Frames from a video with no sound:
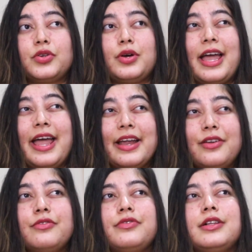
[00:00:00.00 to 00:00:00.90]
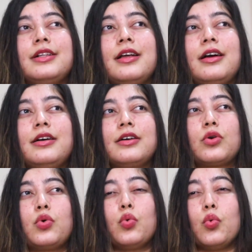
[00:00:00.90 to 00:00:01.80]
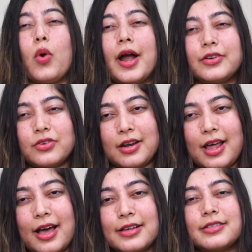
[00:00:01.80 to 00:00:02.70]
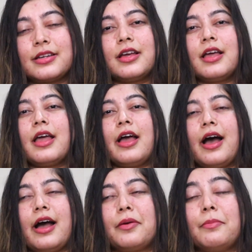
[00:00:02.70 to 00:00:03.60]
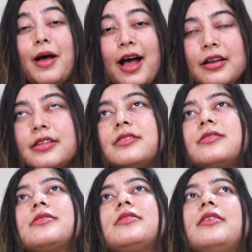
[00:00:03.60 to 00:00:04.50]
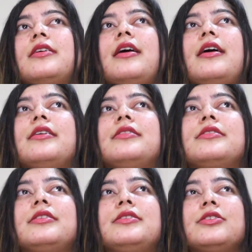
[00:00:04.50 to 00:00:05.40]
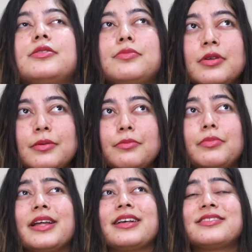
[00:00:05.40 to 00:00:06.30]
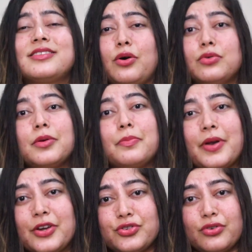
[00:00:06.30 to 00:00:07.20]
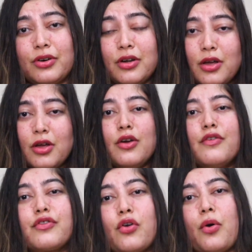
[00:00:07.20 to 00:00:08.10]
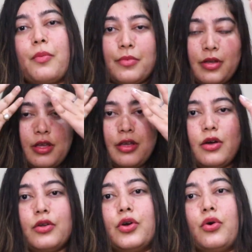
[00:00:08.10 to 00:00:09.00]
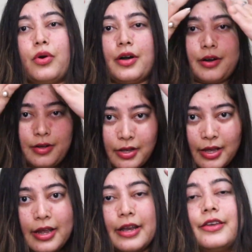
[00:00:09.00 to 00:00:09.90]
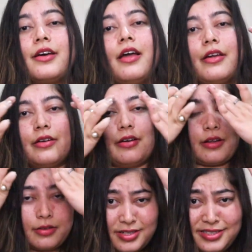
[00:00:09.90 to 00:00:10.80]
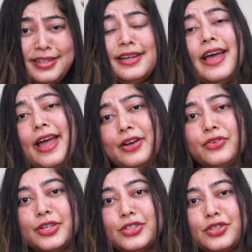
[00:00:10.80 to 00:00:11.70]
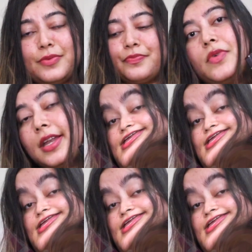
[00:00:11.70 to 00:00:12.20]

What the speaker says: head feel quite relaxed and balanced, and it just brings down the pressure from your entire head region. Very